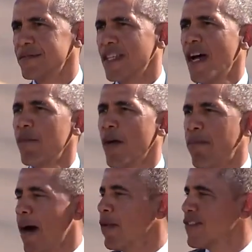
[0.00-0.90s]
the number of
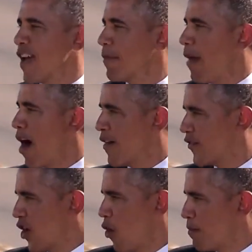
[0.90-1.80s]
bubbles on a bar of
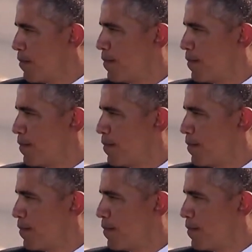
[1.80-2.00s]
soap.